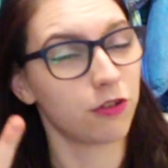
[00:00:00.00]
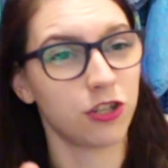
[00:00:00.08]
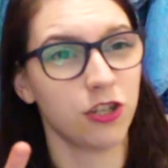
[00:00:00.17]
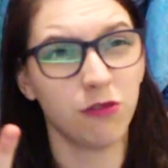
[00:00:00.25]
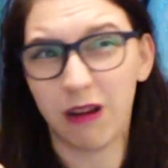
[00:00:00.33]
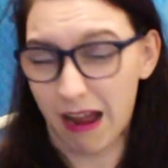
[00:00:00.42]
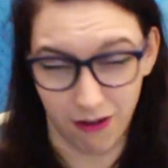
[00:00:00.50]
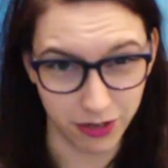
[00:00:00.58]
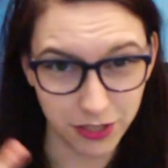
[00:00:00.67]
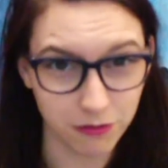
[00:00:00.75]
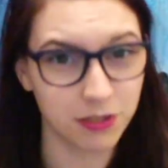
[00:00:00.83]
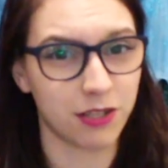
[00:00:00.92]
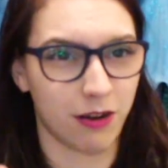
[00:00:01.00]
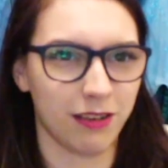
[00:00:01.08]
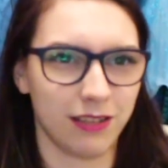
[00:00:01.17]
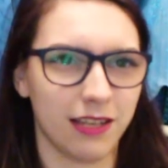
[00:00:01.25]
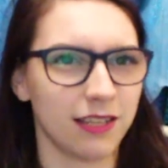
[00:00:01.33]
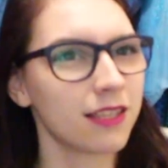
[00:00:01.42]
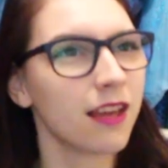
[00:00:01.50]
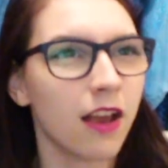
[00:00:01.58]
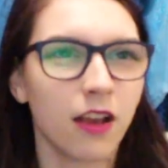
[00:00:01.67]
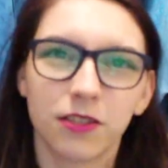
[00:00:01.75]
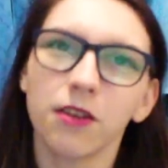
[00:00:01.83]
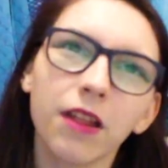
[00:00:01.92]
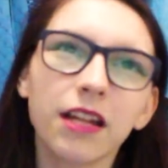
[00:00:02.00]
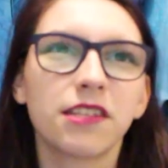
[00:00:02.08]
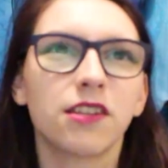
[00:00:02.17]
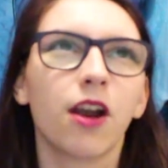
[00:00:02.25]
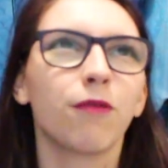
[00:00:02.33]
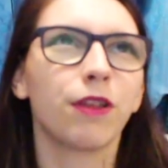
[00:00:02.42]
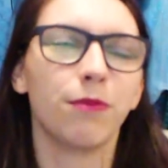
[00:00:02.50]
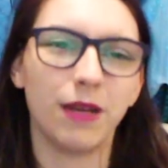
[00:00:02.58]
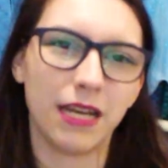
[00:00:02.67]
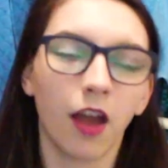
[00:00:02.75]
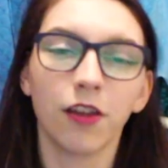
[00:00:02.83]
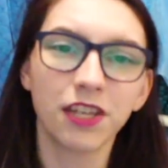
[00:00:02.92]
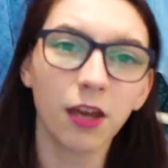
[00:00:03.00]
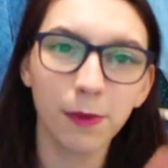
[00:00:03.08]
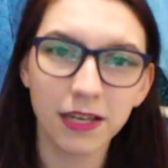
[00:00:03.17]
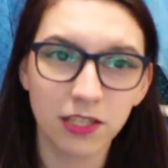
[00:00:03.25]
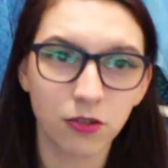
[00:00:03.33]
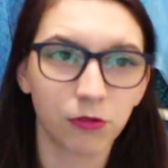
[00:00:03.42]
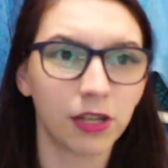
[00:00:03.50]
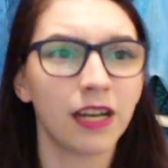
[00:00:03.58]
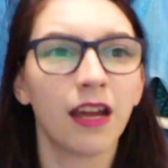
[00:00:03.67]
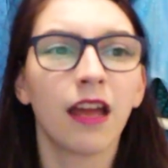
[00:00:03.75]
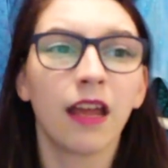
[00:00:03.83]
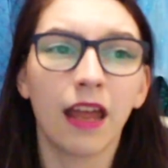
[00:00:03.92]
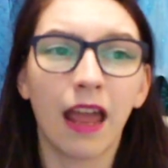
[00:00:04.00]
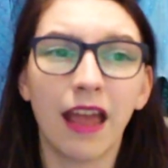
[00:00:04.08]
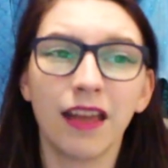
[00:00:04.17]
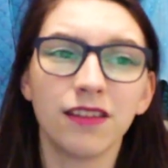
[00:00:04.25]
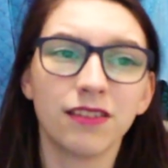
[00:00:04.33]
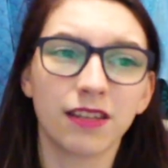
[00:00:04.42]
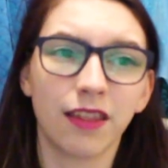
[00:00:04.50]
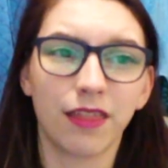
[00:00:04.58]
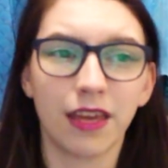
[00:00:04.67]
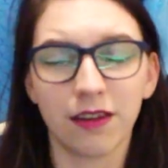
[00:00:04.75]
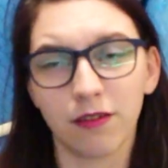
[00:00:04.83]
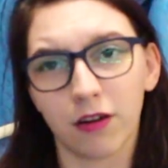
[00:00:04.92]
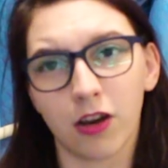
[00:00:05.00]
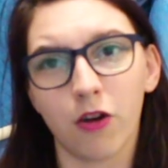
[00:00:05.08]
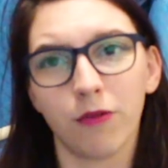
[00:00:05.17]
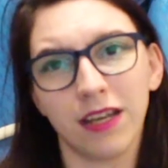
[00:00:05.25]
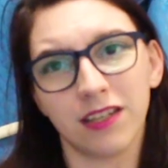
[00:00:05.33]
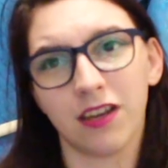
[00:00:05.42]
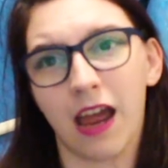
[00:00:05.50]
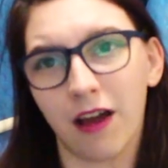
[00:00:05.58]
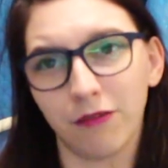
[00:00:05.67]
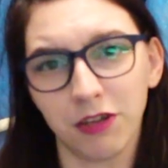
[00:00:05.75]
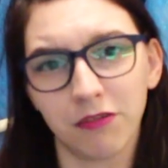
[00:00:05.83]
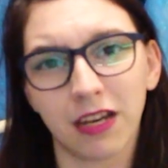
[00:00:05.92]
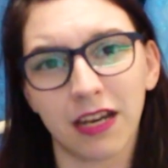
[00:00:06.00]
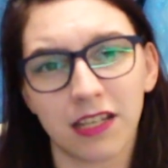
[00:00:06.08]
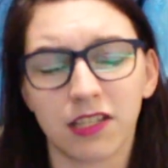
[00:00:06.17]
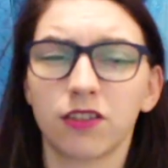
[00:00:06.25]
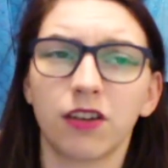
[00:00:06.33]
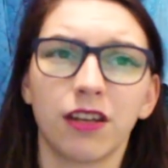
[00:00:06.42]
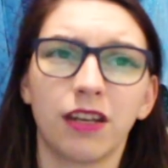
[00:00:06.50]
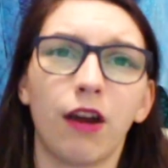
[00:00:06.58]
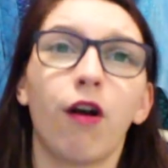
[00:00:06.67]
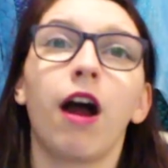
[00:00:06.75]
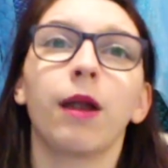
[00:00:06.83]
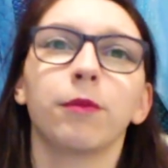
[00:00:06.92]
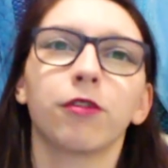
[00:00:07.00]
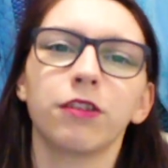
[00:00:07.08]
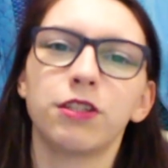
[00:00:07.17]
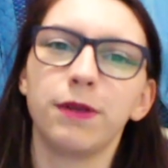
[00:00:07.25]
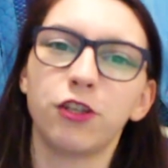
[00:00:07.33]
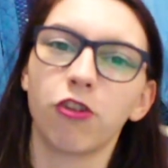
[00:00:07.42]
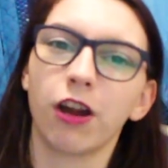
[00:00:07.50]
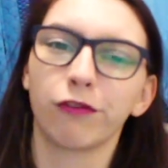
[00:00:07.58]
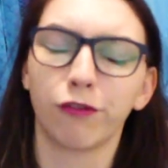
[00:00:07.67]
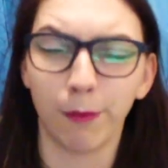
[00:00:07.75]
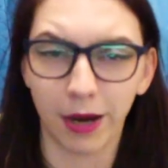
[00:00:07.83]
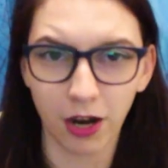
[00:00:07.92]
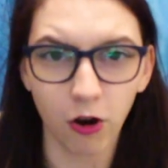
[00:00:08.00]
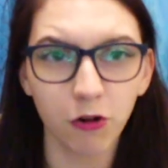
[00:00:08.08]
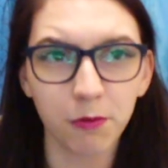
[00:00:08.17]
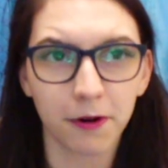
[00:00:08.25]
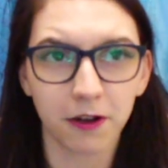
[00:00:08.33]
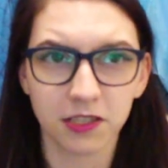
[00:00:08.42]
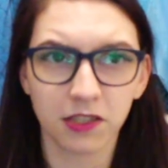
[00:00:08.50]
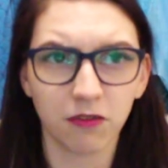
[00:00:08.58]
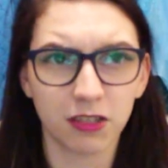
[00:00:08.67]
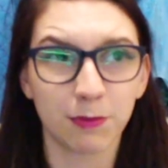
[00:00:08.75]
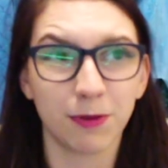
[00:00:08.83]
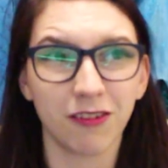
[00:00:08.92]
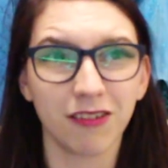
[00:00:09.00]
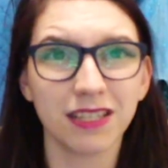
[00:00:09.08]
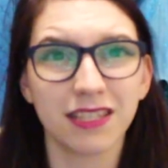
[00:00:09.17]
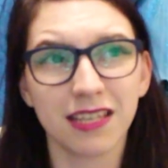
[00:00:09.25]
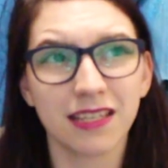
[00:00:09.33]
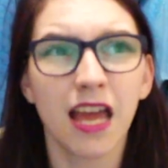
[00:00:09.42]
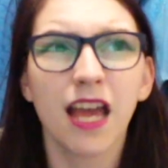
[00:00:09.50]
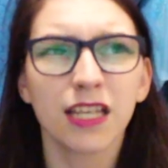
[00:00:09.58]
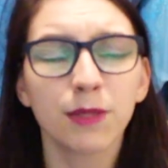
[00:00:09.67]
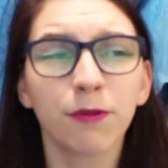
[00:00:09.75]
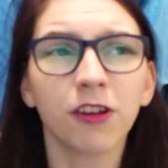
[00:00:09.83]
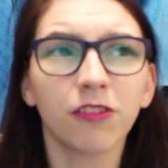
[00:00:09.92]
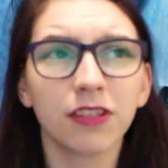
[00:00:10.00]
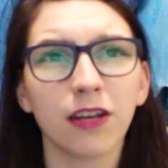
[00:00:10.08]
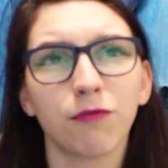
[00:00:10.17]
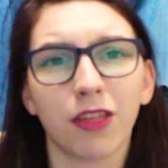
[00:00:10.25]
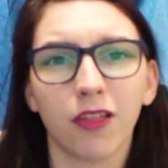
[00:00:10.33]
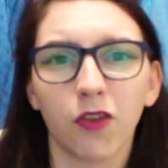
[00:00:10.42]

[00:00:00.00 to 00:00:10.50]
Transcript: two, how did you start this? So let's start with me. I'll tell my story and then go into how you can get started. Now I'm going to be drawing from my own personal experiences, sprinkled in with a